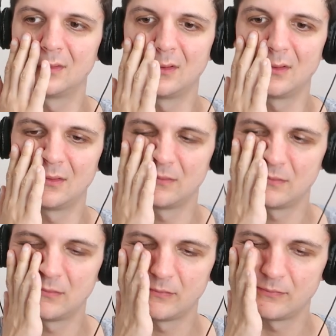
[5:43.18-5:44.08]

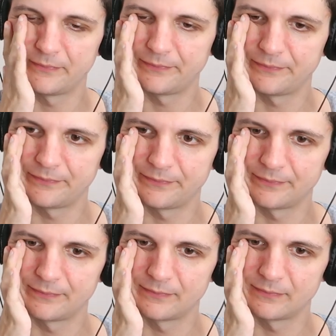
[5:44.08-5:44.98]

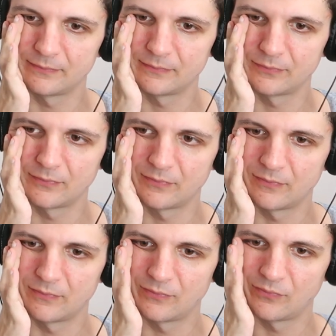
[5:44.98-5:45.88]

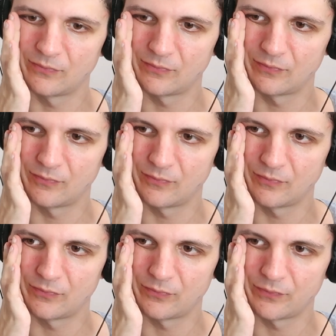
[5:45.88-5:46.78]

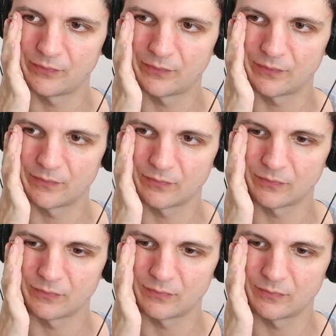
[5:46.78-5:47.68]

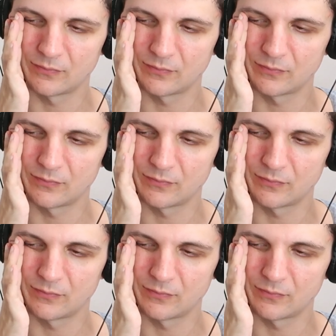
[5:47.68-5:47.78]
No one is speaking in this clip.